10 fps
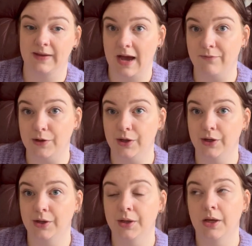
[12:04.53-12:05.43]
the effort.
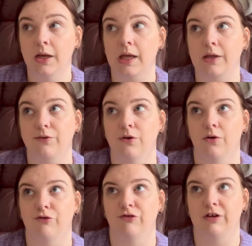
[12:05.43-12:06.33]
It's
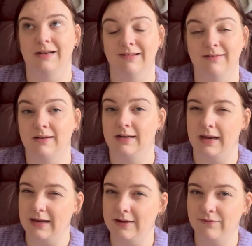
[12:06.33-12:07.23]
not just a list and
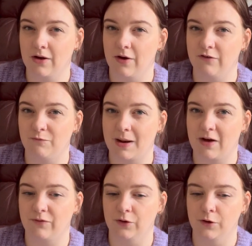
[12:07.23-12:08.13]
leave kind of
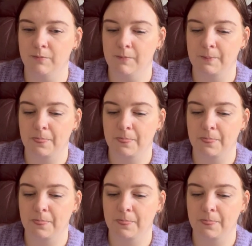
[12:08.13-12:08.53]
platform.